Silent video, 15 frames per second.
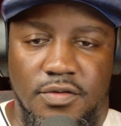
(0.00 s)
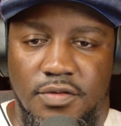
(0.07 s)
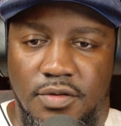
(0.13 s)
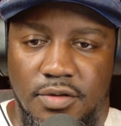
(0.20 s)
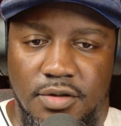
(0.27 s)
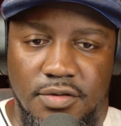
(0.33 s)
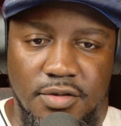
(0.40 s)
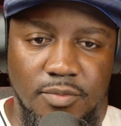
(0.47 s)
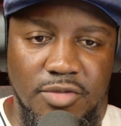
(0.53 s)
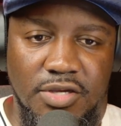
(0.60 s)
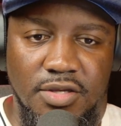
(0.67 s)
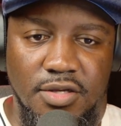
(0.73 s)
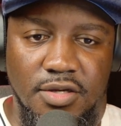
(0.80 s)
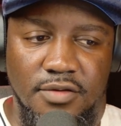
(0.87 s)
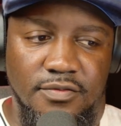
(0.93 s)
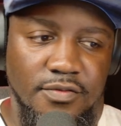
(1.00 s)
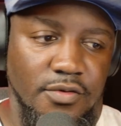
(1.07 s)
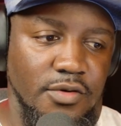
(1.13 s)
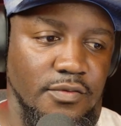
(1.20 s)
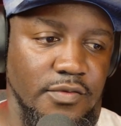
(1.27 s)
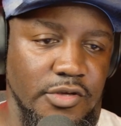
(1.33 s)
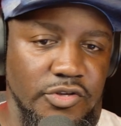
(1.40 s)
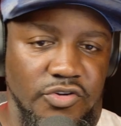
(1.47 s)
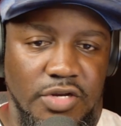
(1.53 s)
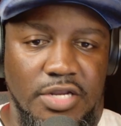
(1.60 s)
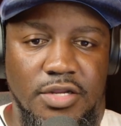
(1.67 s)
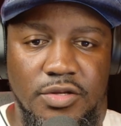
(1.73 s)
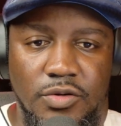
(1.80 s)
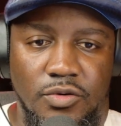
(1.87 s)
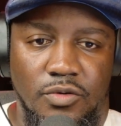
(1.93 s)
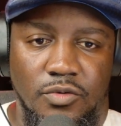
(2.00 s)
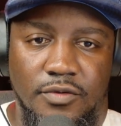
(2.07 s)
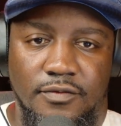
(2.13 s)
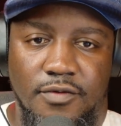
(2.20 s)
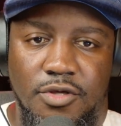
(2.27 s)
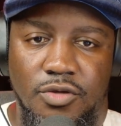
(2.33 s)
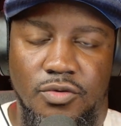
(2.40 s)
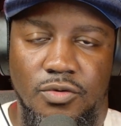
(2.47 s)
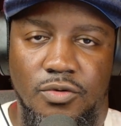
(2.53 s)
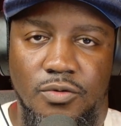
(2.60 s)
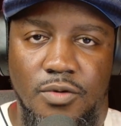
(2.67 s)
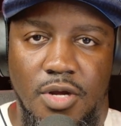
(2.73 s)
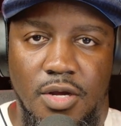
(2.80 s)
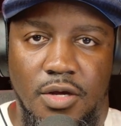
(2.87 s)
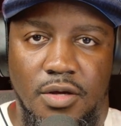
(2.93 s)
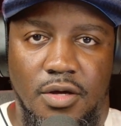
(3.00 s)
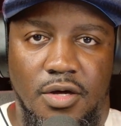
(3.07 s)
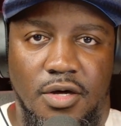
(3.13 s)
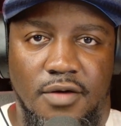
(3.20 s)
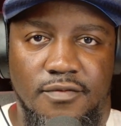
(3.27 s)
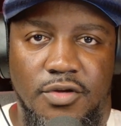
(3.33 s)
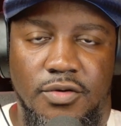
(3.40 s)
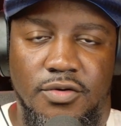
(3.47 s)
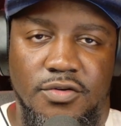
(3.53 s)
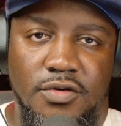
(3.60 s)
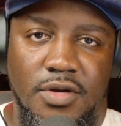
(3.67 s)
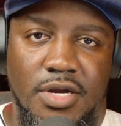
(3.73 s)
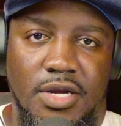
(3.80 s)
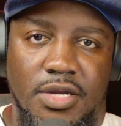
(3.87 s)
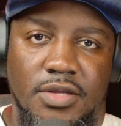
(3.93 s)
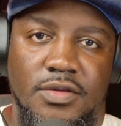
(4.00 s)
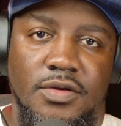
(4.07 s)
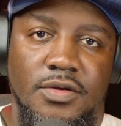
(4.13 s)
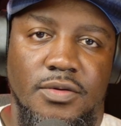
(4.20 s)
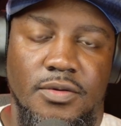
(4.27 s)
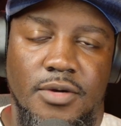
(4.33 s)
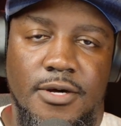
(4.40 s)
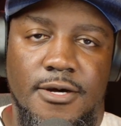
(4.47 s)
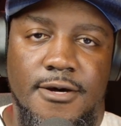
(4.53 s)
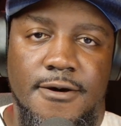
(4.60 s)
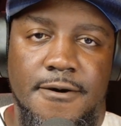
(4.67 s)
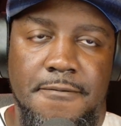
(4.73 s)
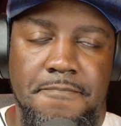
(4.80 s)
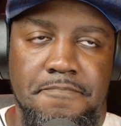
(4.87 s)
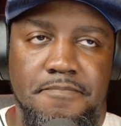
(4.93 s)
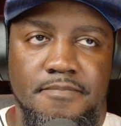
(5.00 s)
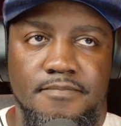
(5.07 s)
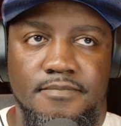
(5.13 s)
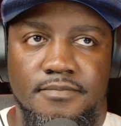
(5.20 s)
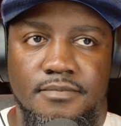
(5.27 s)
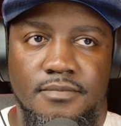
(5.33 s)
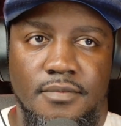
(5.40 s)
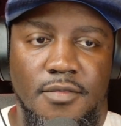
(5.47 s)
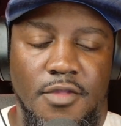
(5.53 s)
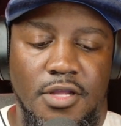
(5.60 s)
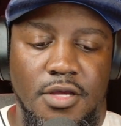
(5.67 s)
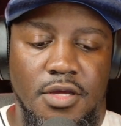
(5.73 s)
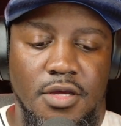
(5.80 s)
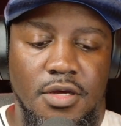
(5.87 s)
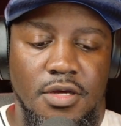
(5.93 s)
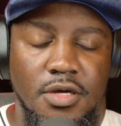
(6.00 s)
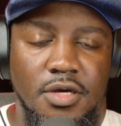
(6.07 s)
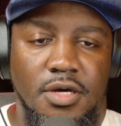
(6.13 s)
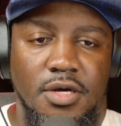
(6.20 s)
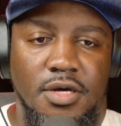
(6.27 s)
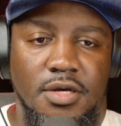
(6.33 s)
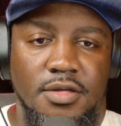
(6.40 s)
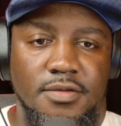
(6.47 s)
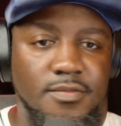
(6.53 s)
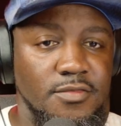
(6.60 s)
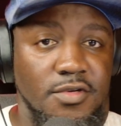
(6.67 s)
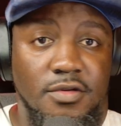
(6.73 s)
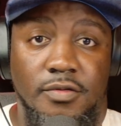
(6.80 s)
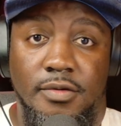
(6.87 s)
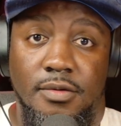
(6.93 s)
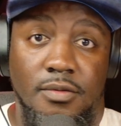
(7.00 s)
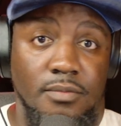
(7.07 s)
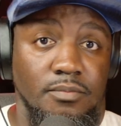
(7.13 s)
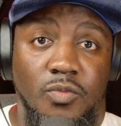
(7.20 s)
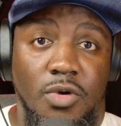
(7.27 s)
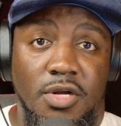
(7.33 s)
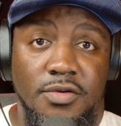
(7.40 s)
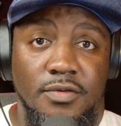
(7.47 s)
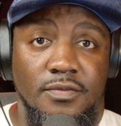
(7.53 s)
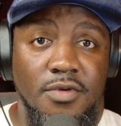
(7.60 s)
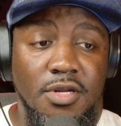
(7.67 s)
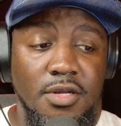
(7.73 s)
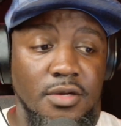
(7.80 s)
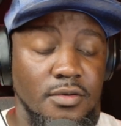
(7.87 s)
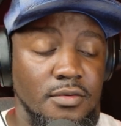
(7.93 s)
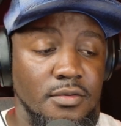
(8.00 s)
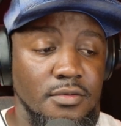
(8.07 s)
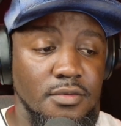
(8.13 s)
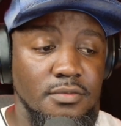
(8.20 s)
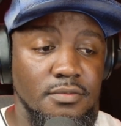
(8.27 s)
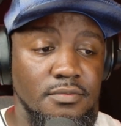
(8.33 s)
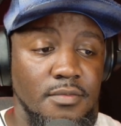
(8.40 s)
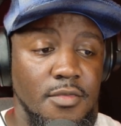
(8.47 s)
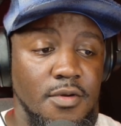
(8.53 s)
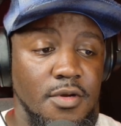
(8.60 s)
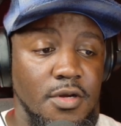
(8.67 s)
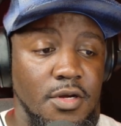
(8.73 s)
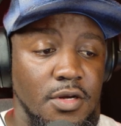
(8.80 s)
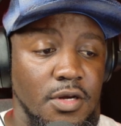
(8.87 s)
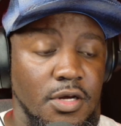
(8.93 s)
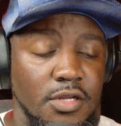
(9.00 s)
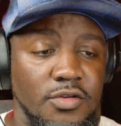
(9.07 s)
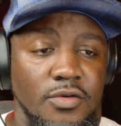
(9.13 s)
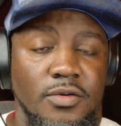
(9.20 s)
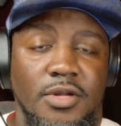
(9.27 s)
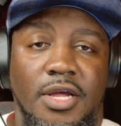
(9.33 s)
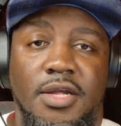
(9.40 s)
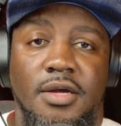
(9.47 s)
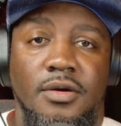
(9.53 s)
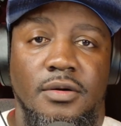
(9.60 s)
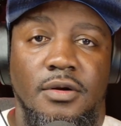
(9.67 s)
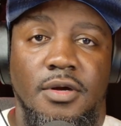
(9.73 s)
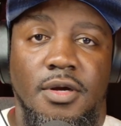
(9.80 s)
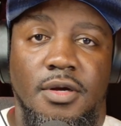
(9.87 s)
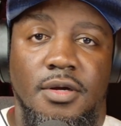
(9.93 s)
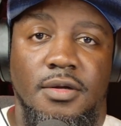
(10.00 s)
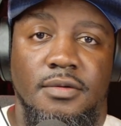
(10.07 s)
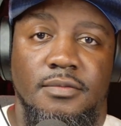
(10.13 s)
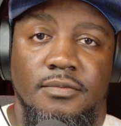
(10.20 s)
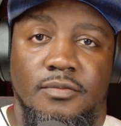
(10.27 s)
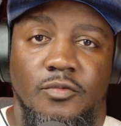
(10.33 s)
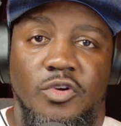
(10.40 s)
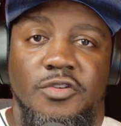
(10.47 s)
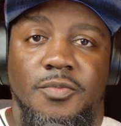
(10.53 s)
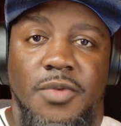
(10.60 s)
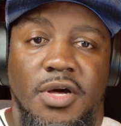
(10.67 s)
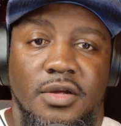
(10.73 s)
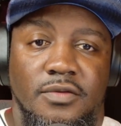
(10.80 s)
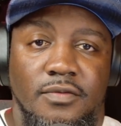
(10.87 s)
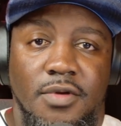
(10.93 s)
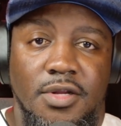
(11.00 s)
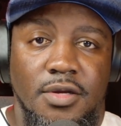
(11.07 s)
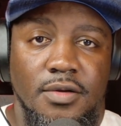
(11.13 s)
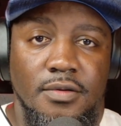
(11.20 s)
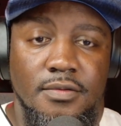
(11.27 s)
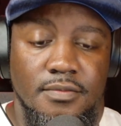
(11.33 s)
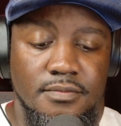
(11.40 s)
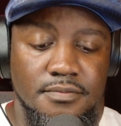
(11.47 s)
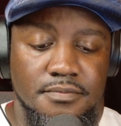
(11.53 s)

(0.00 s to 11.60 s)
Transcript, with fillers: So this would be good for if you're trying to do a review, or if you're trying to um, uh, just watch a video, or do like a uh, response video.